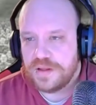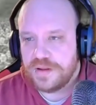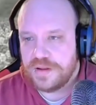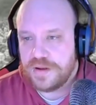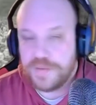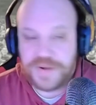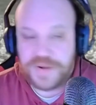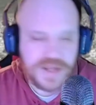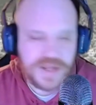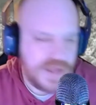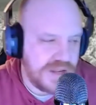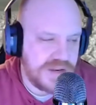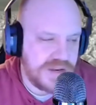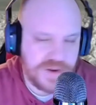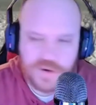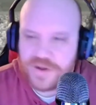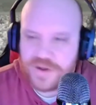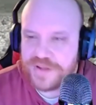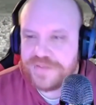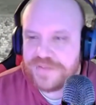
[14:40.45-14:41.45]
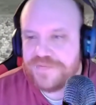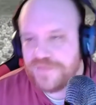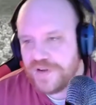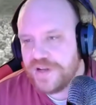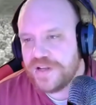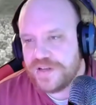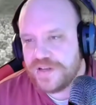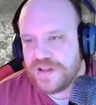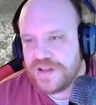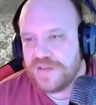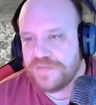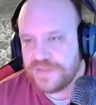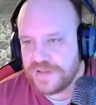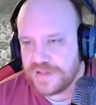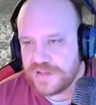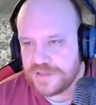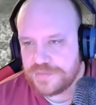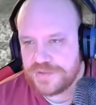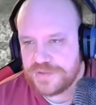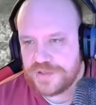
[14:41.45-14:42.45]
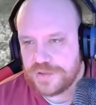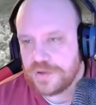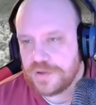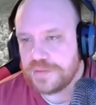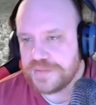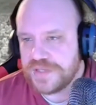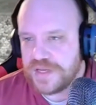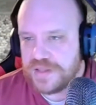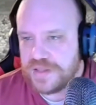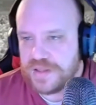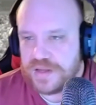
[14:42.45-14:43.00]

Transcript: I mean, no, it fucking definitely is, but you know what I'm saying?